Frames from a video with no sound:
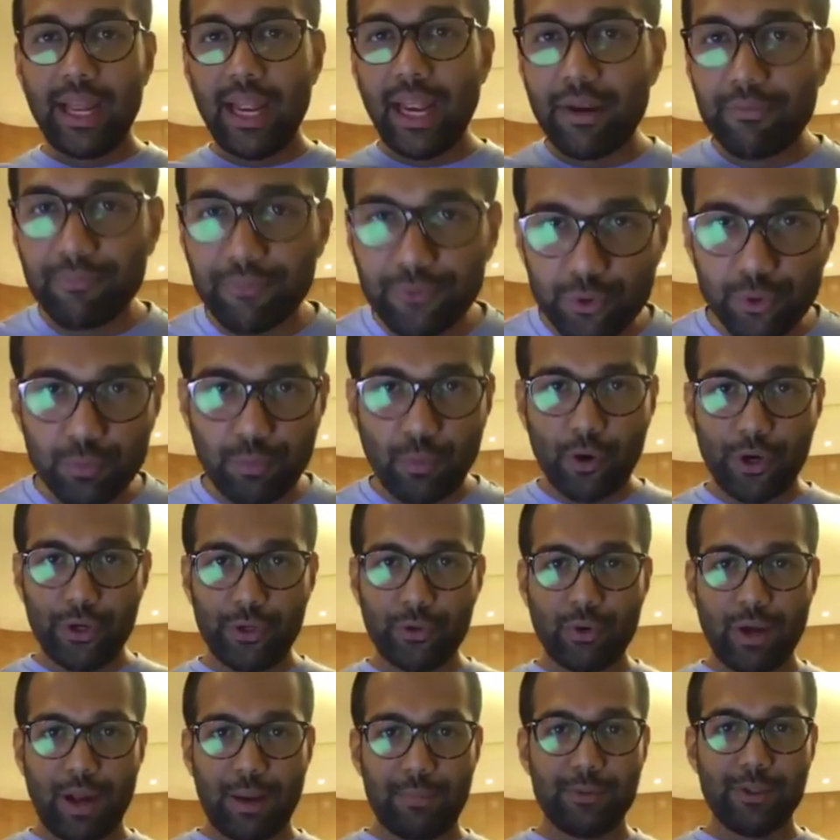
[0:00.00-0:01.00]
f2.0
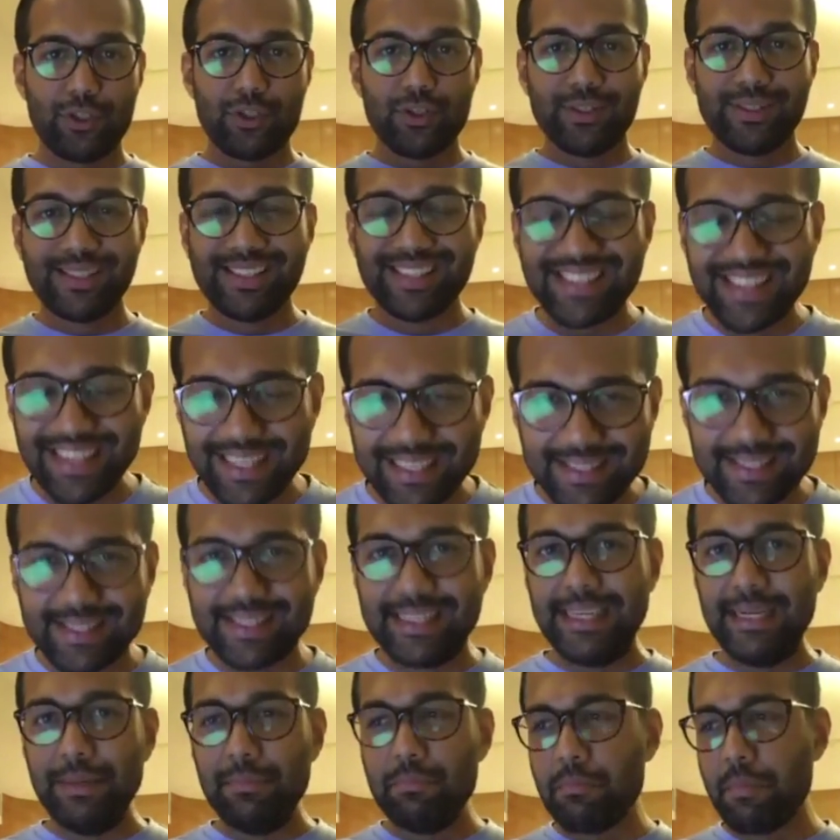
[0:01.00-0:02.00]
aperture,
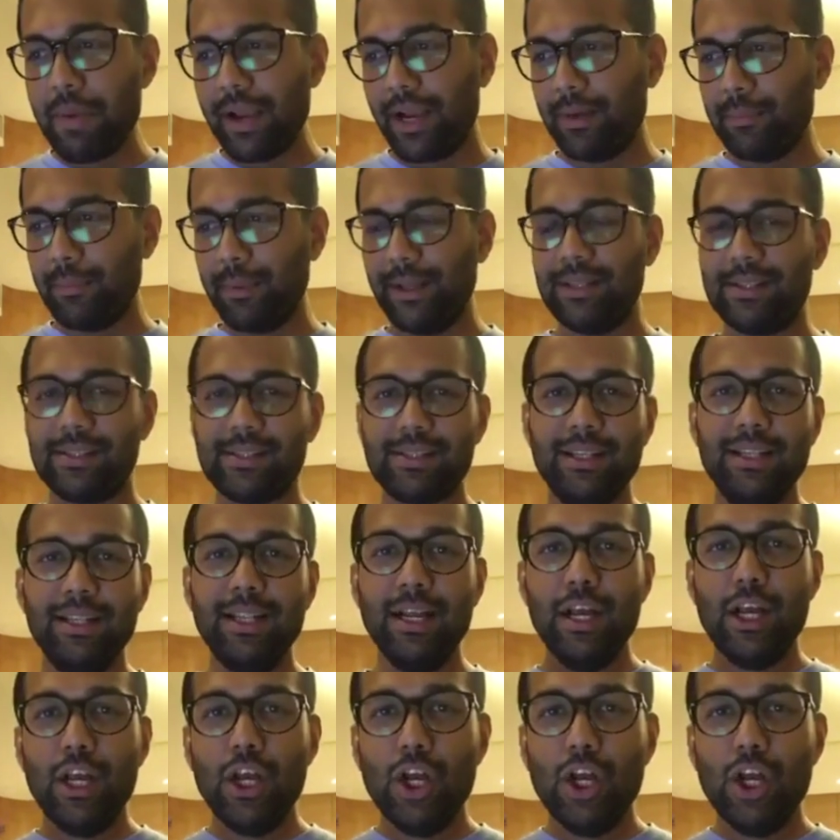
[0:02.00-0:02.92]
16 megapixel